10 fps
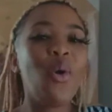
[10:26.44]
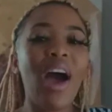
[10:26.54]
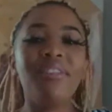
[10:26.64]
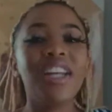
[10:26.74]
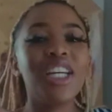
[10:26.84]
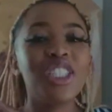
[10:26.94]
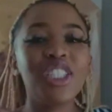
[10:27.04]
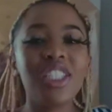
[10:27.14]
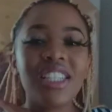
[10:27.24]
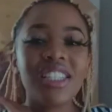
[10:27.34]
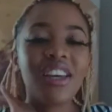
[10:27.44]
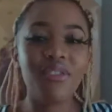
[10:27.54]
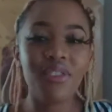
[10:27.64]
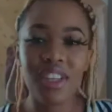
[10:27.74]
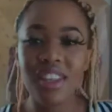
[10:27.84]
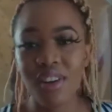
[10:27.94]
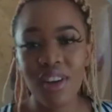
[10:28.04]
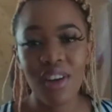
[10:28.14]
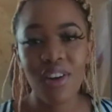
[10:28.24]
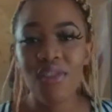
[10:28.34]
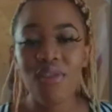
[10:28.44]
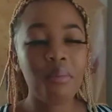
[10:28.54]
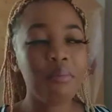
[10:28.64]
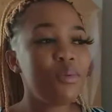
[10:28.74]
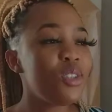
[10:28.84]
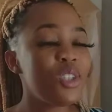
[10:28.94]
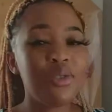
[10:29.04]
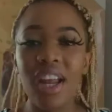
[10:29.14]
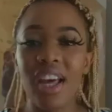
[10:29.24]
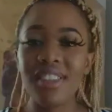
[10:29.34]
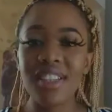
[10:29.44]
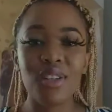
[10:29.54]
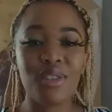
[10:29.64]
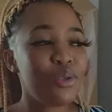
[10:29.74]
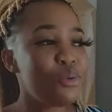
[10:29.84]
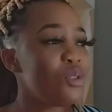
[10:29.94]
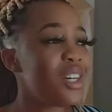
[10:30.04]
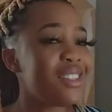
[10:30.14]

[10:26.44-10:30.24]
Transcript: I feel like she does everything. From beauty to lifestyle to